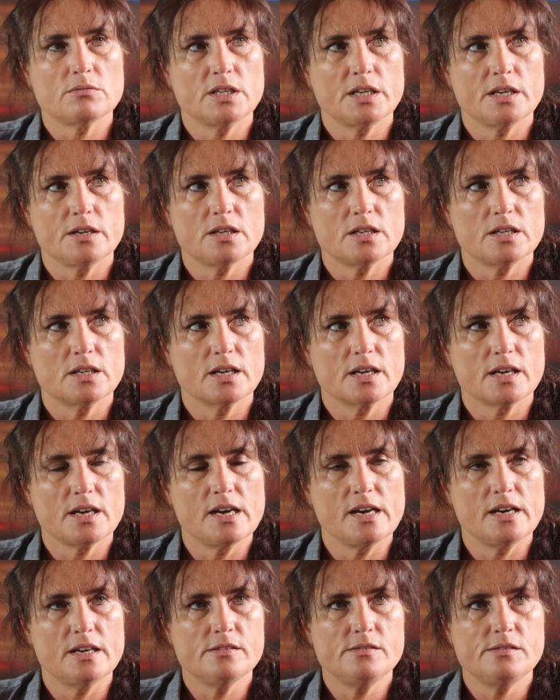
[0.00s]
Now
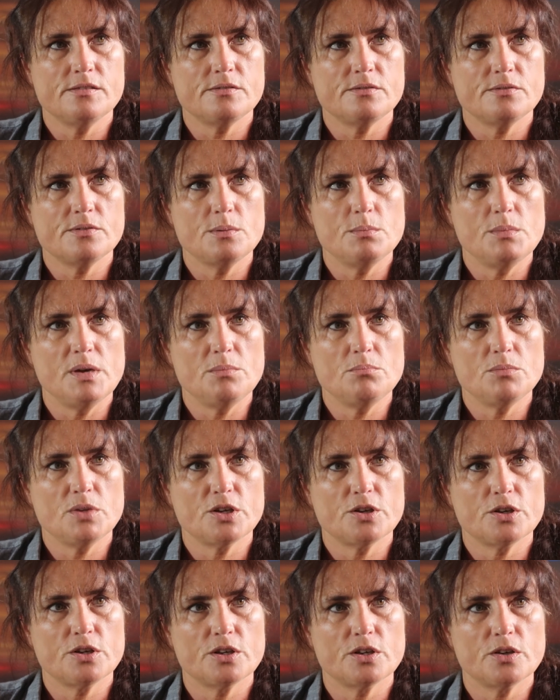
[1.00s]
I can't
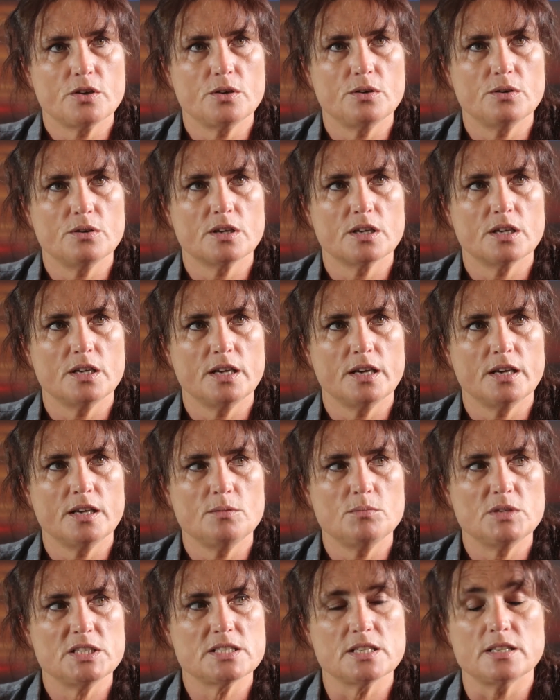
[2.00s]
remember who her
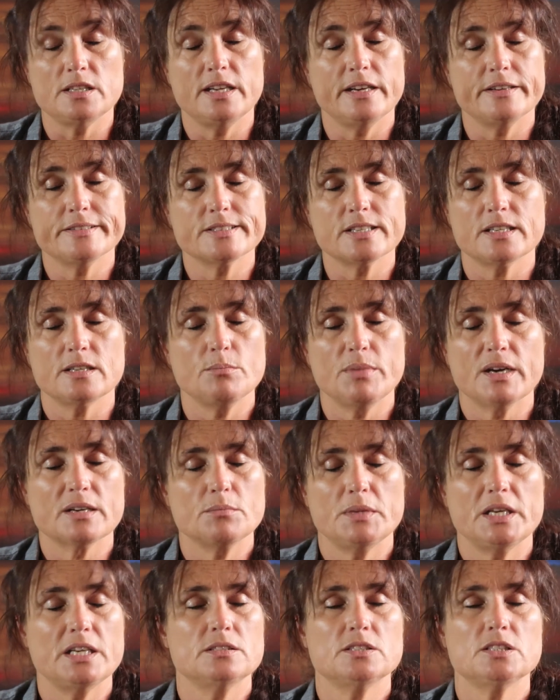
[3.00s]
name is, and now it's going to
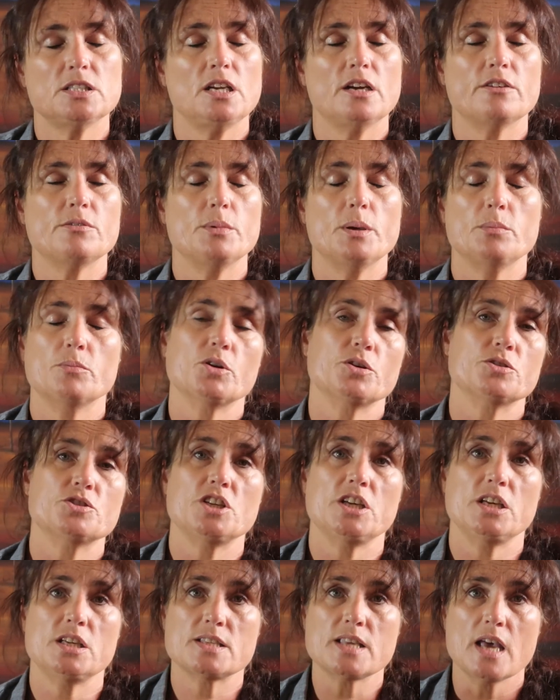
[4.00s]
bug me until I remember who
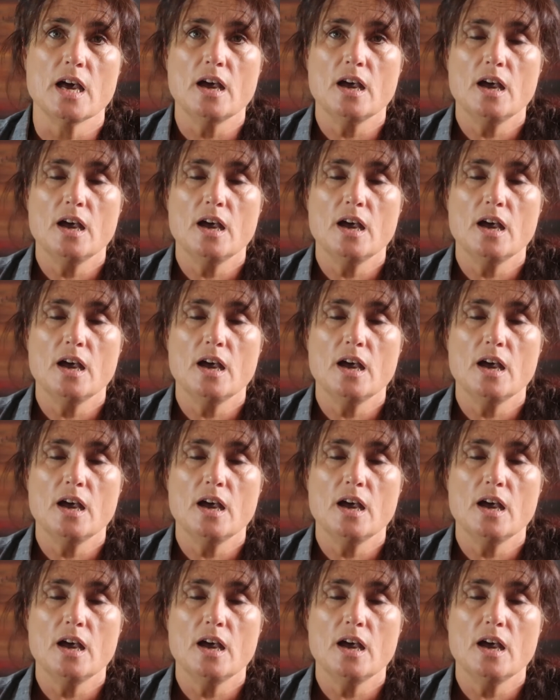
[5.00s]
she is.